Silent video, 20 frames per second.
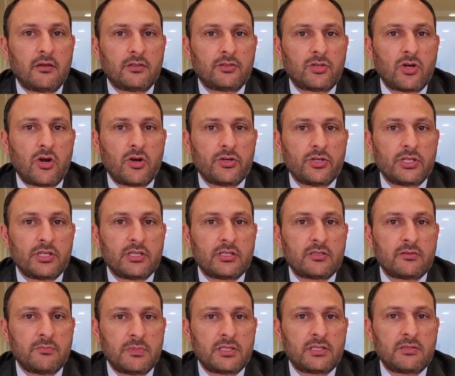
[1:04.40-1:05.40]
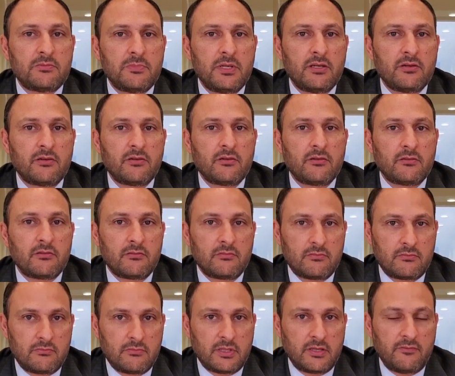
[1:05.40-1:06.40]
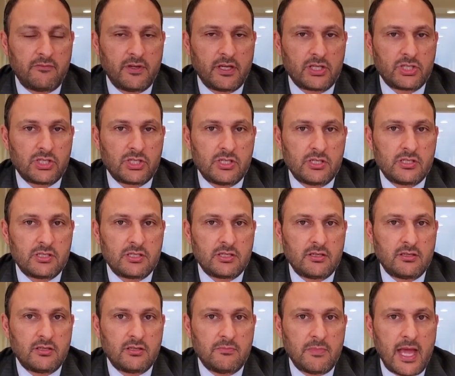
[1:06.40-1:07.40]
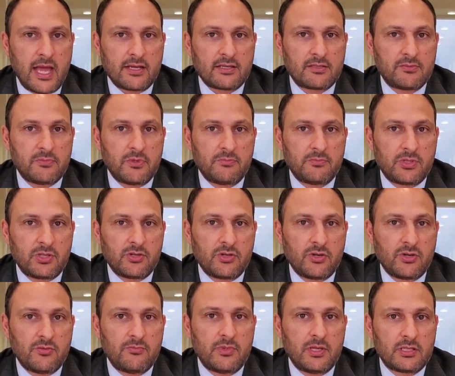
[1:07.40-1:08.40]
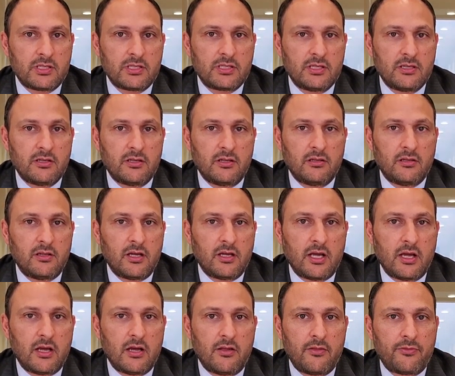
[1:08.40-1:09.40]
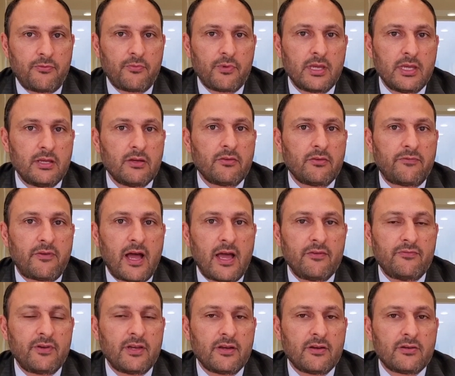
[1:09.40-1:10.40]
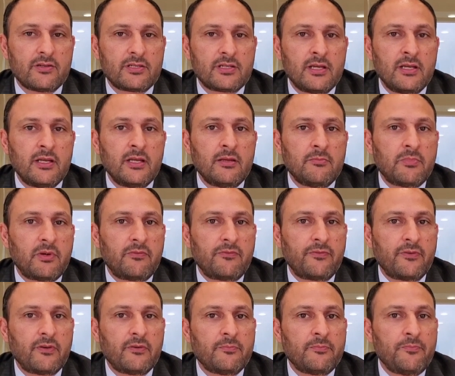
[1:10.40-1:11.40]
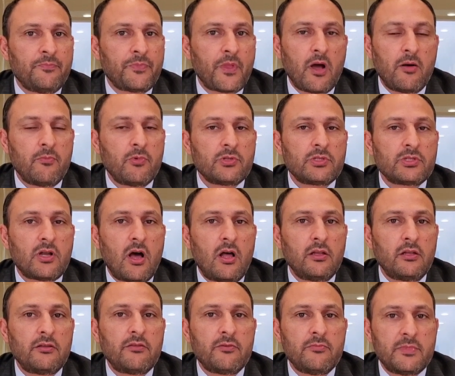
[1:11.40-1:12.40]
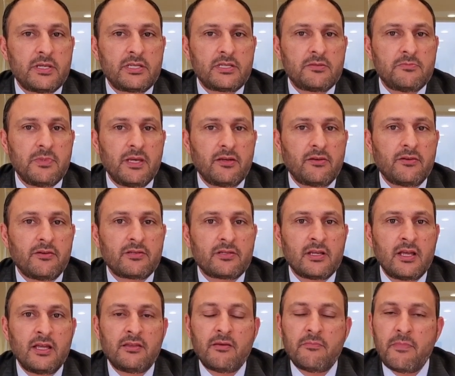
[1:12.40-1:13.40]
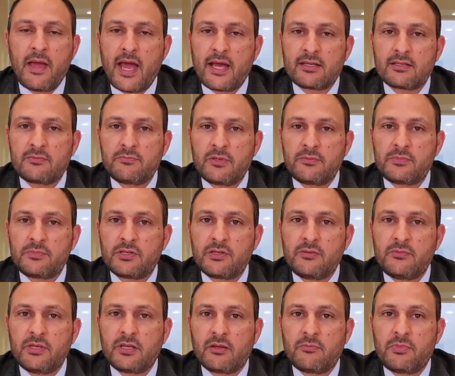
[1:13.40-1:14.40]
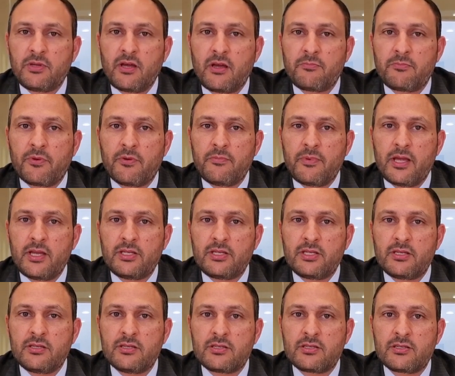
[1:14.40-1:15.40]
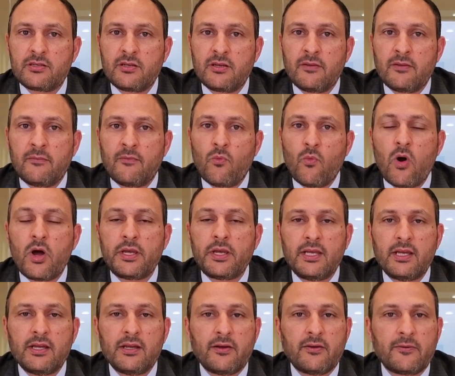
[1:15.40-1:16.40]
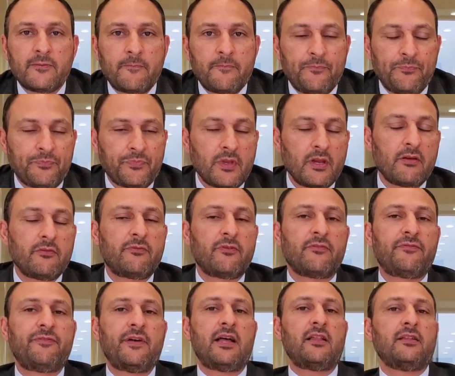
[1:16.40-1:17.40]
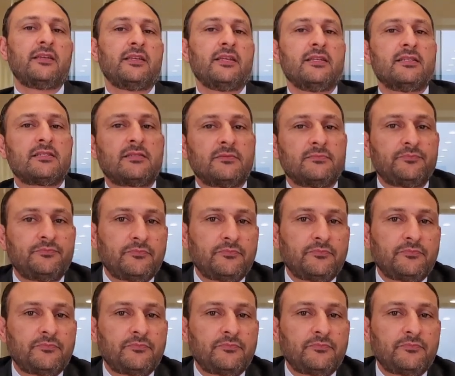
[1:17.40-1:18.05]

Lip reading: charges, misdemeanor convictions, the maximum term is still 3 or 5 years. But for almost all other misdemeanors, the maximum term you could be on probation is 1 year. For felonies,